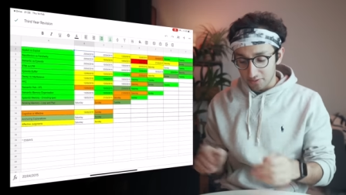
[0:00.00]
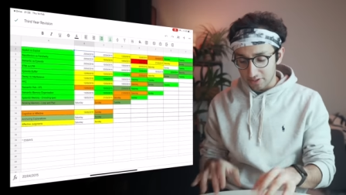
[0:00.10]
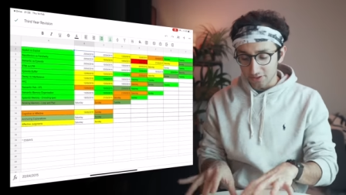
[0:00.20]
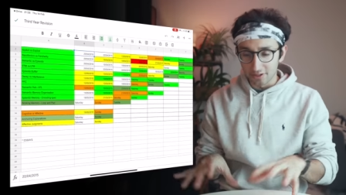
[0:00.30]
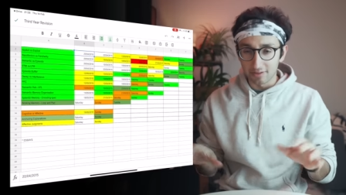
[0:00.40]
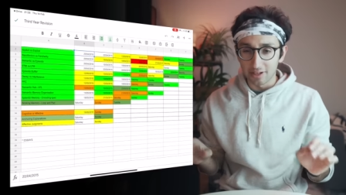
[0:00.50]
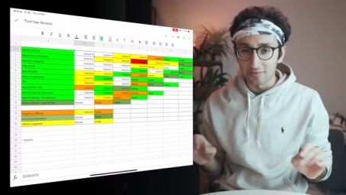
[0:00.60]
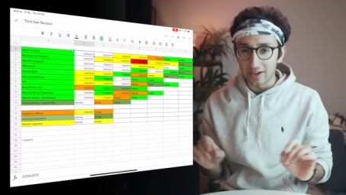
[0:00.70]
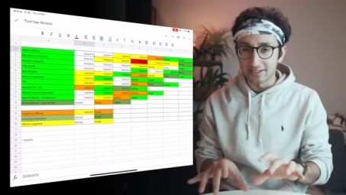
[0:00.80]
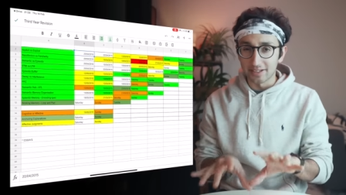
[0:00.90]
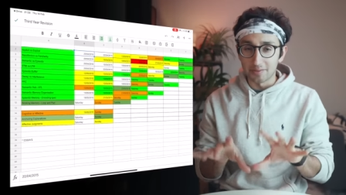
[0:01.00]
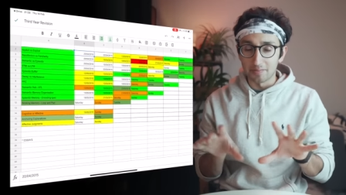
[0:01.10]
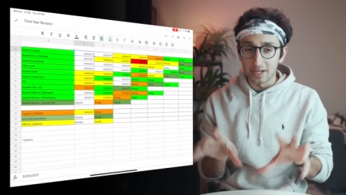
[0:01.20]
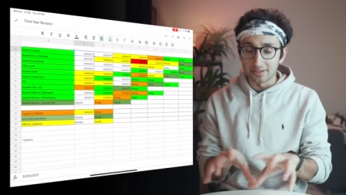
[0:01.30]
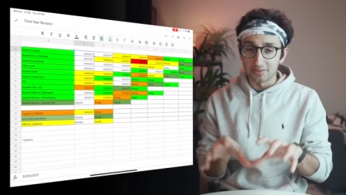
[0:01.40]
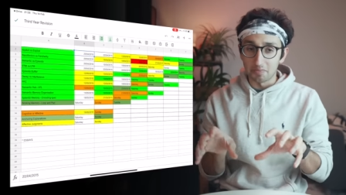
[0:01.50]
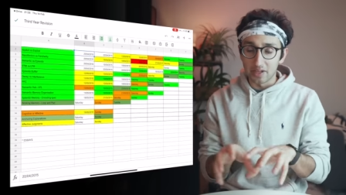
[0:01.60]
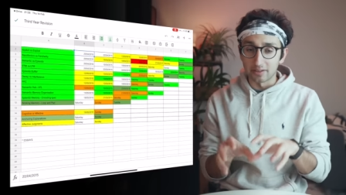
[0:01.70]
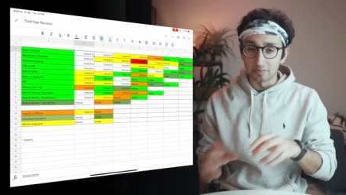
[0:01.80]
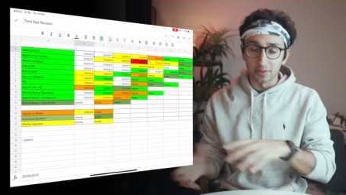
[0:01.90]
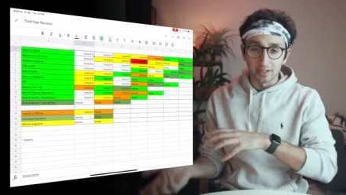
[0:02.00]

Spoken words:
And these are kind of essay-based things,